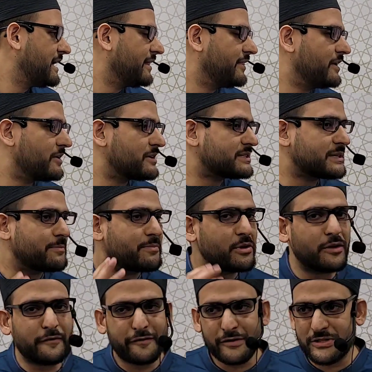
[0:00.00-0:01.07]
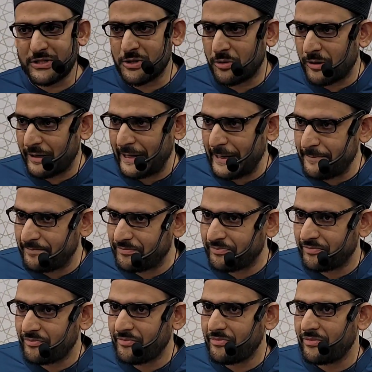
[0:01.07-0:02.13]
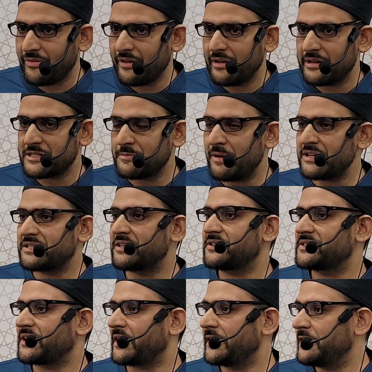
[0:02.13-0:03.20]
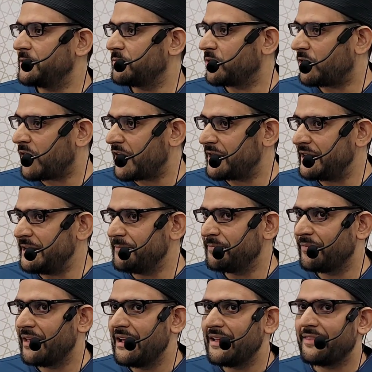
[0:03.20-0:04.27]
There is a beautiful story, it's mentioned in Sahih al-Bukhari,